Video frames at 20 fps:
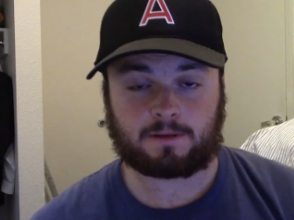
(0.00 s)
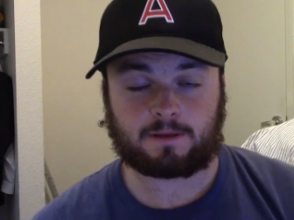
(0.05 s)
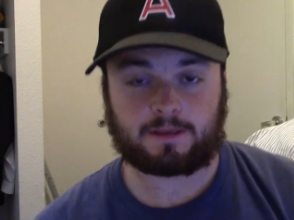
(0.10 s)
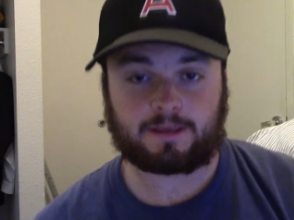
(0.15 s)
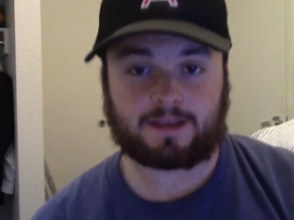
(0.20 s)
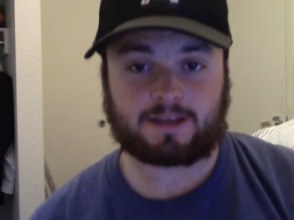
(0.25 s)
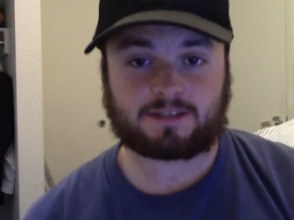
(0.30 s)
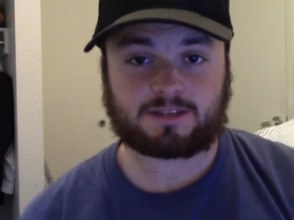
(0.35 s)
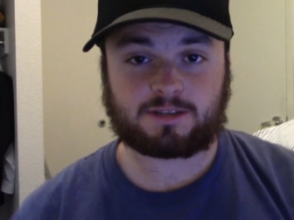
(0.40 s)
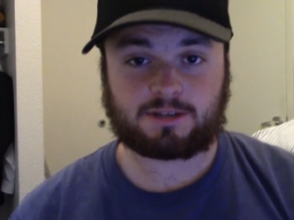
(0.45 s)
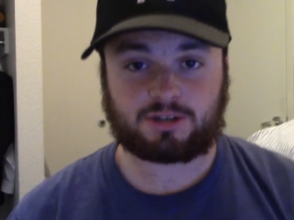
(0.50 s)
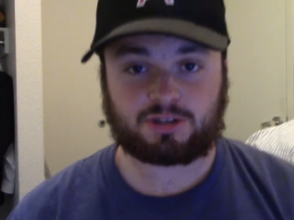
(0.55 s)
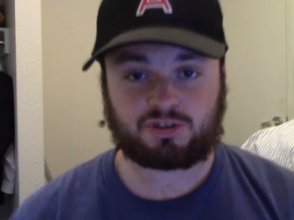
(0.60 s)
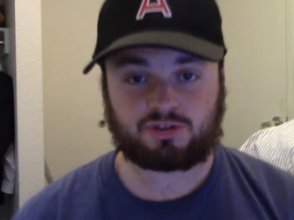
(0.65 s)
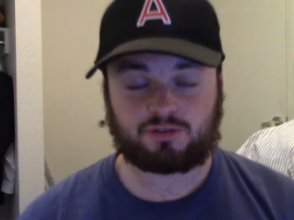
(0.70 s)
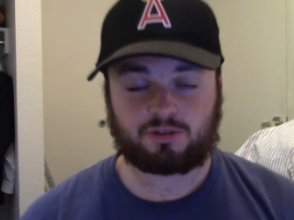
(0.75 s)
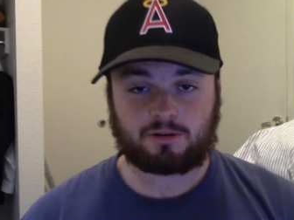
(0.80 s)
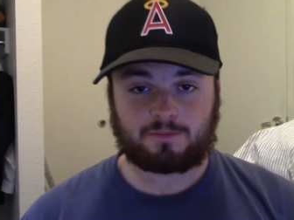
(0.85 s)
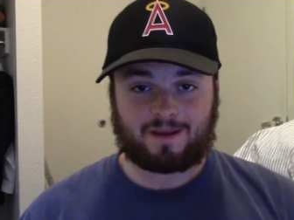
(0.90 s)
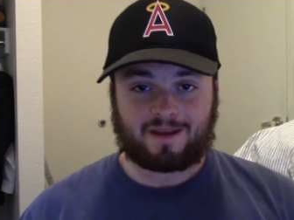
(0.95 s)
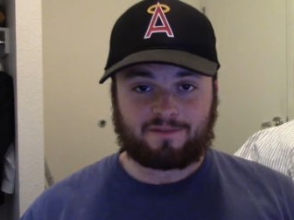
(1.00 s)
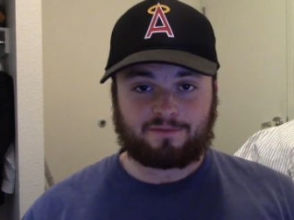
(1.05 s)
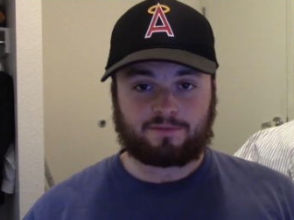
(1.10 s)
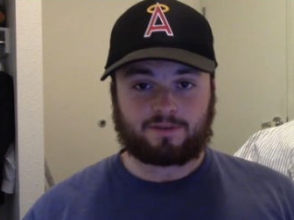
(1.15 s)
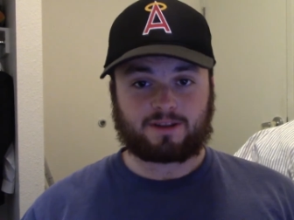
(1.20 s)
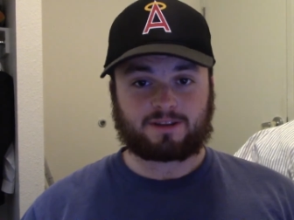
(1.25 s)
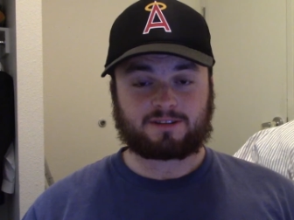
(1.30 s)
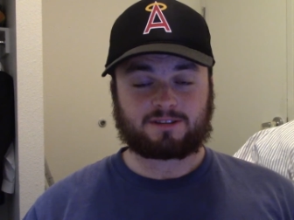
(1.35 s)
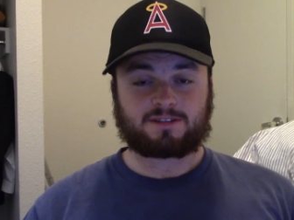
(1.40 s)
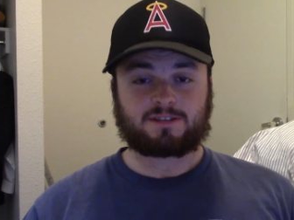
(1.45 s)
Yes, it is true, my
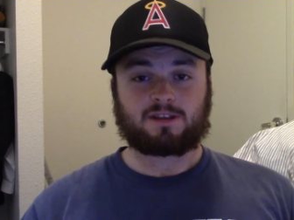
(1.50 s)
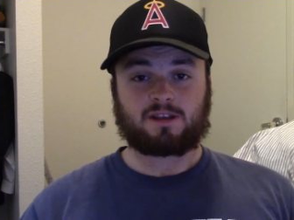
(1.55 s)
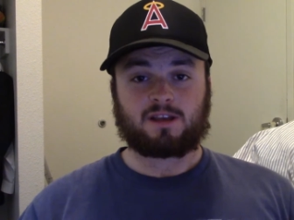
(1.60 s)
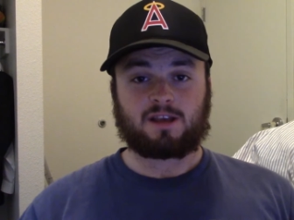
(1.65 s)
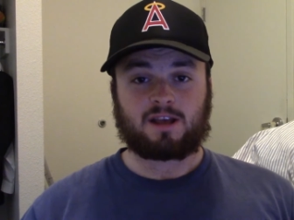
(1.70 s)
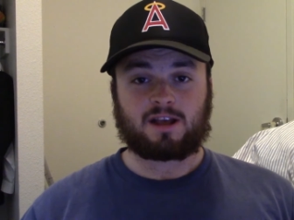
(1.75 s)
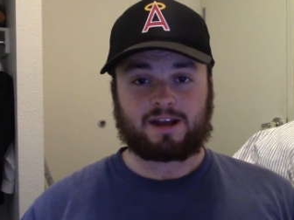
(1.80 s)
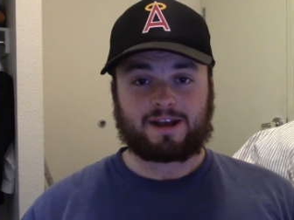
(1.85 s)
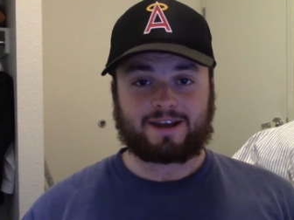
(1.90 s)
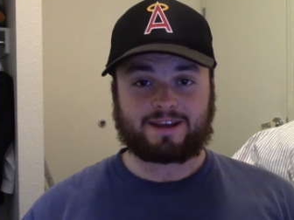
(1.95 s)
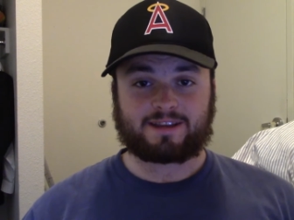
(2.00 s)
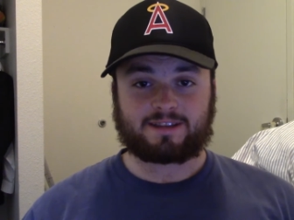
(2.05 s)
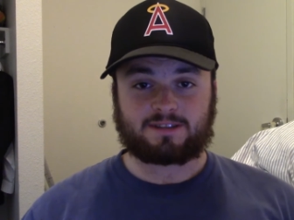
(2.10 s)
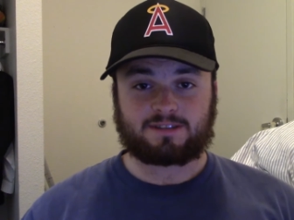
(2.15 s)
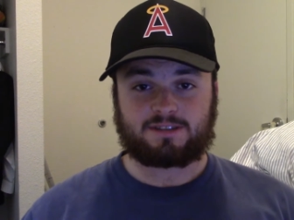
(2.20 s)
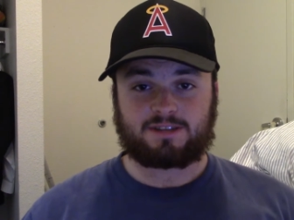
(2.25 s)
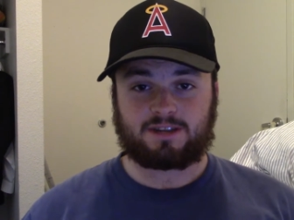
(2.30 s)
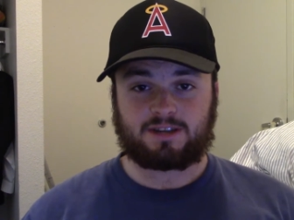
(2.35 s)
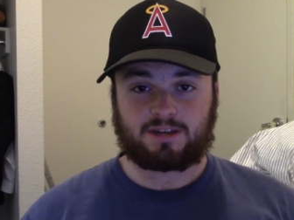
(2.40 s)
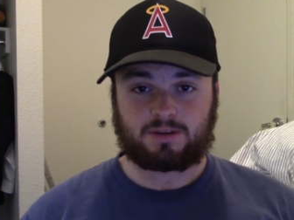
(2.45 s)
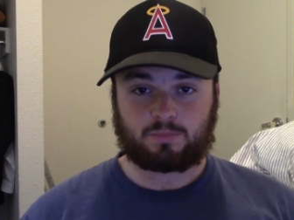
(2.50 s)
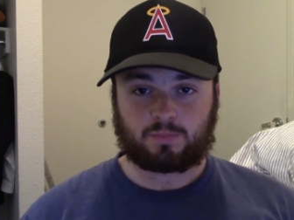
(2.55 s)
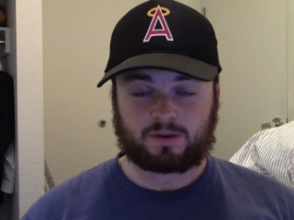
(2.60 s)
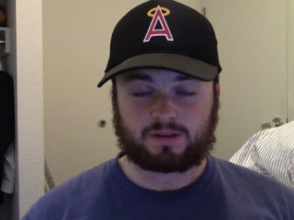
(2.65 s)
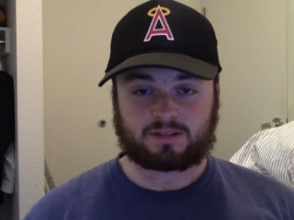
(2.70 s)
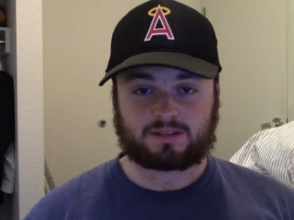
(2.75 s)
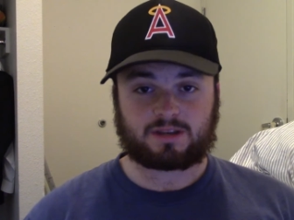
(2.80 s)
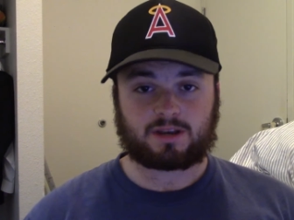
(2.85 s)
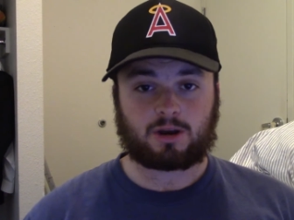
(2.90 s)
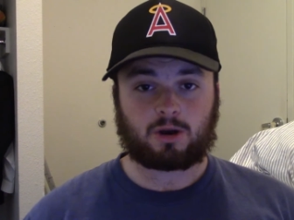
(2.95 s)
friends. I indeed
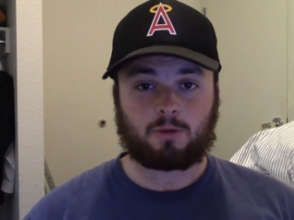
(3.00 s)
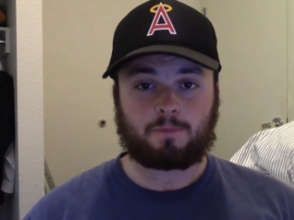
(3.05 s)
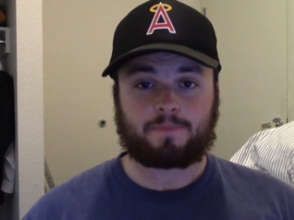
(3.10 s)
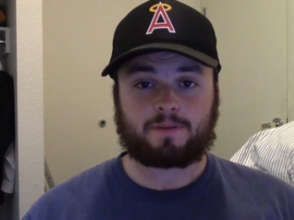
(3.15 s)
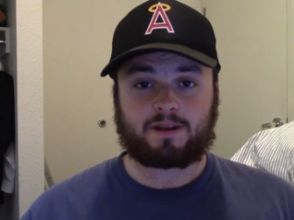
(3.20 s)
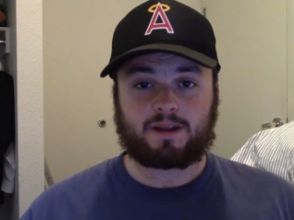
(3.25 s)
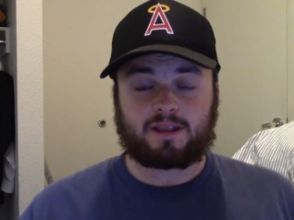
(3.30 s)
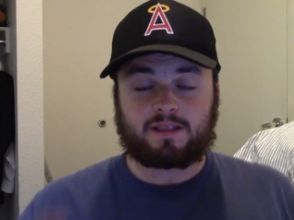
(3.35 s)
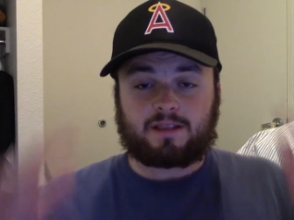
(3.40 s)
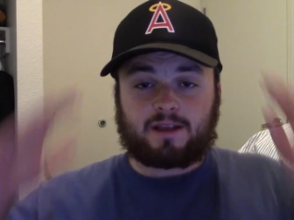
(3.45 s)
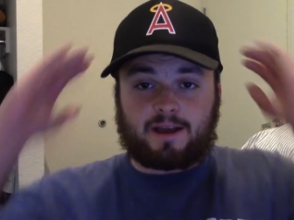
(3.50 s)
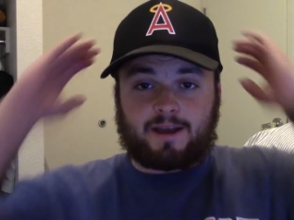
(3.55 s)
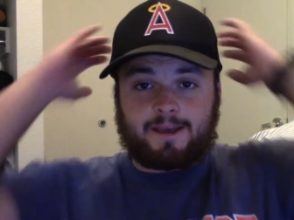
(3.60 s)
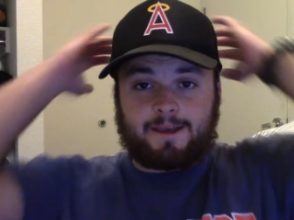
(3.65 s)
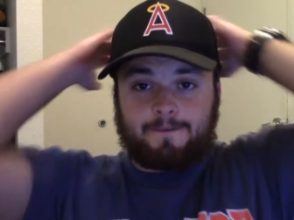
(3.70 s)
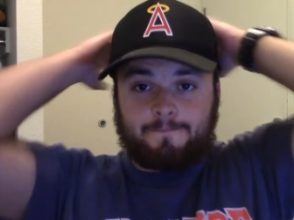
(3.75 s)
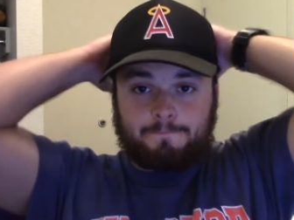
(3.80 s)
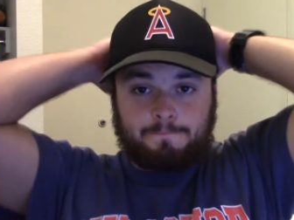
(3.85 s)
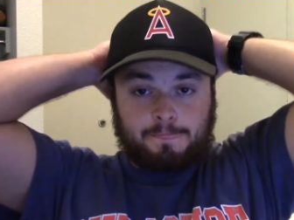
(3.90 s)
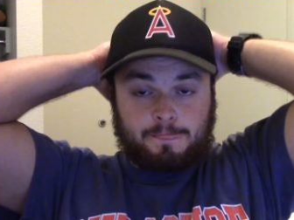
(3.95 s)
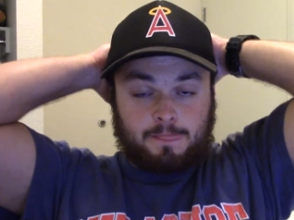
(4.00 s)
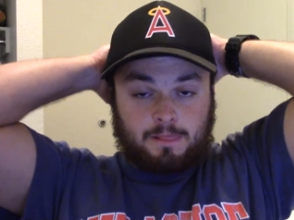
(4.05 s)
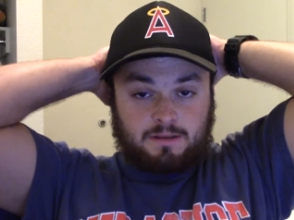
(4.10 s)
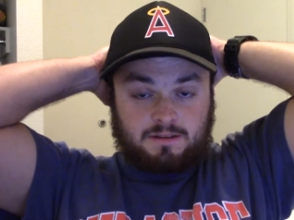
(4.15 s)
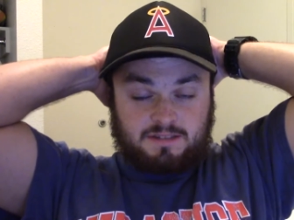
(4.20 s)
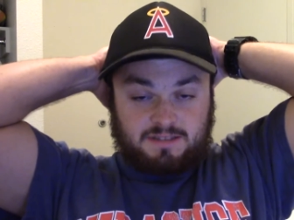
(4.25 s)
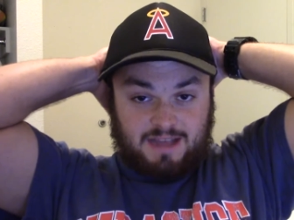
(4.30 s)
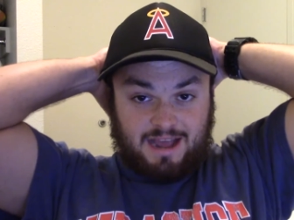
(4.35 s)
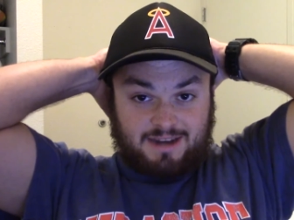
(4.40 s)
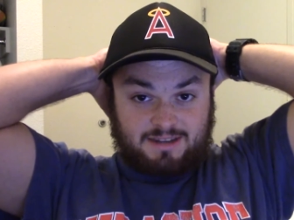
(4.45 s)
went to opening night,
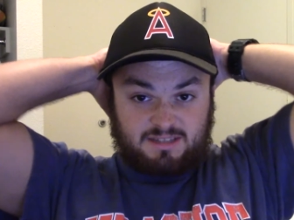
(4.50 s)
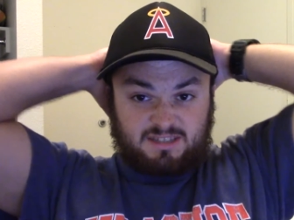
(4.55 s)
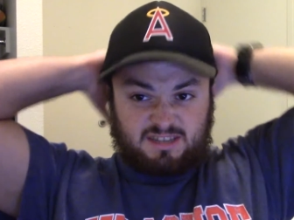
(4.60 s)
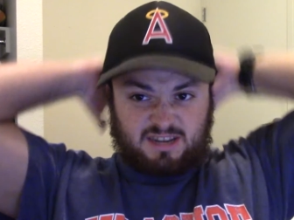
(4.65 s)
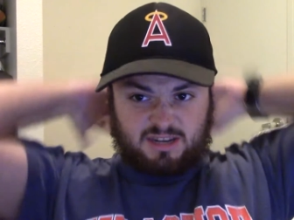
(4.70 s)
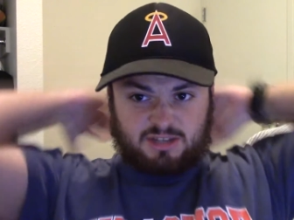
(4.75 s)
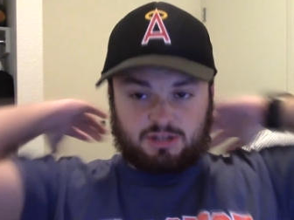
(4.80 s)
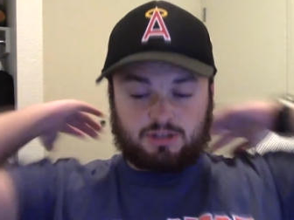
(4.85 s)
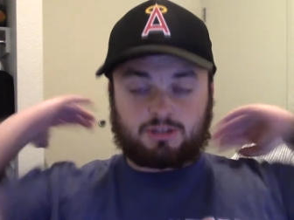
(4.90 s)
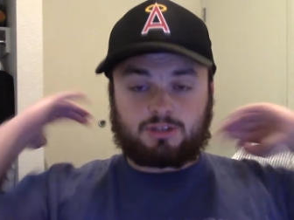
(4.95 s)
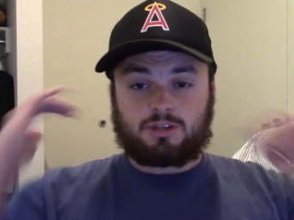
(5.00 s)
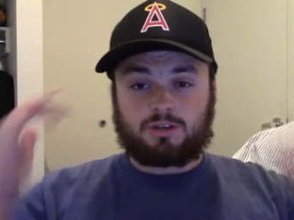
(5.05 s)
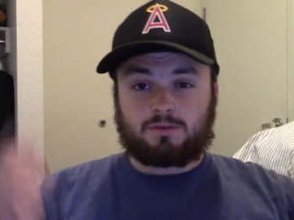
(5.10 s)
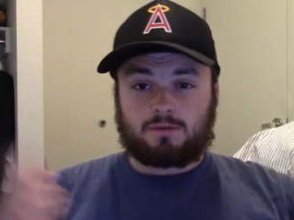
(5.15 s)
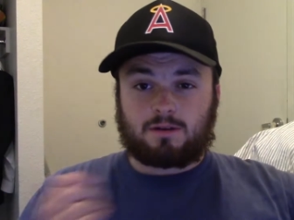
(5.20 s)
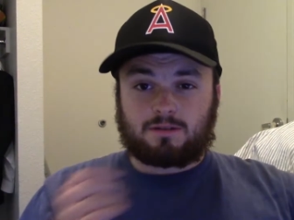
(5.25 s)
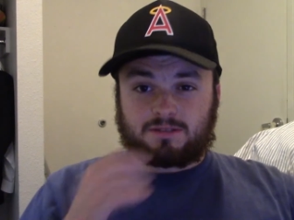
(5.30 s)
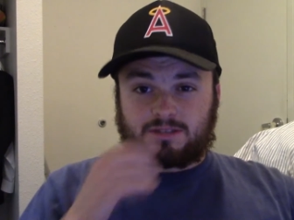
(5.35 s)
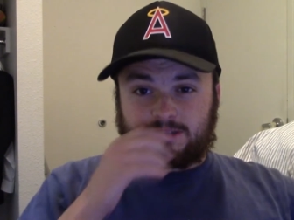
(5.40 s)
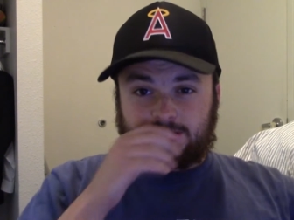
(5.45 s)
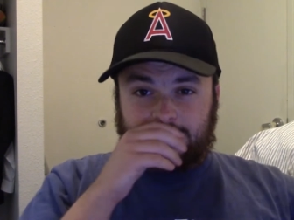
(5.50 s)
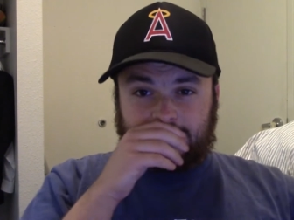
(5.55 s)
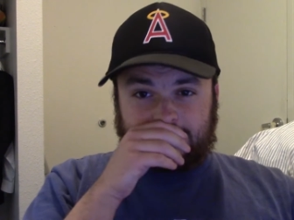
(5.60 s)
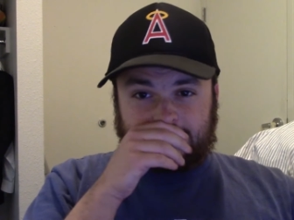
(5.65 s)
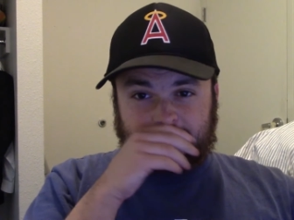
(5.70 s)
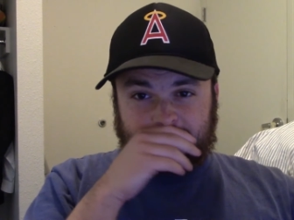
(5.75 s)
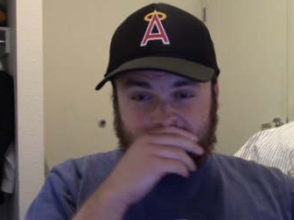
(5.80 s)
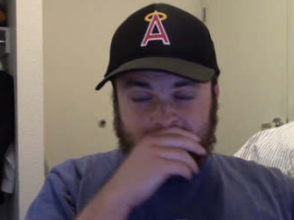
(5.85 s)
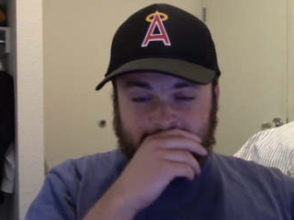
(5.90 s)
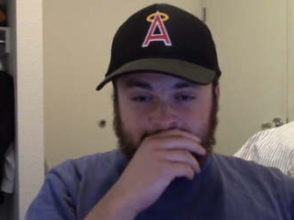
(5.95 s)
sat in section
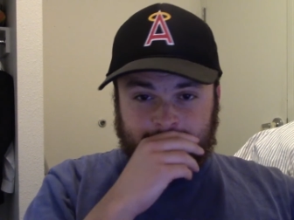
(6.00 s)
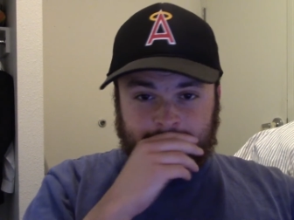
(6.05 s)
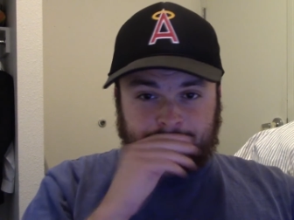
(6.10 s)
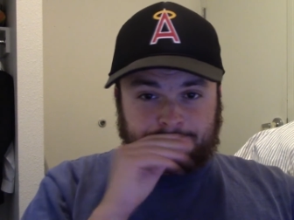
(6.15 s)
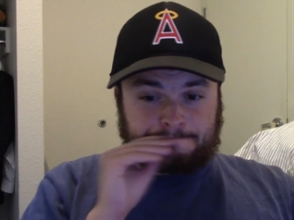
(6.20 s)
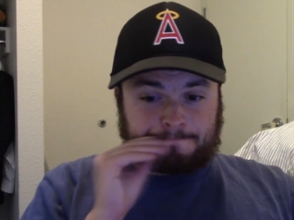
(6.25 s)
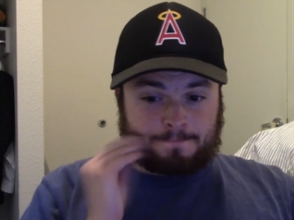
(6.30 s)
206,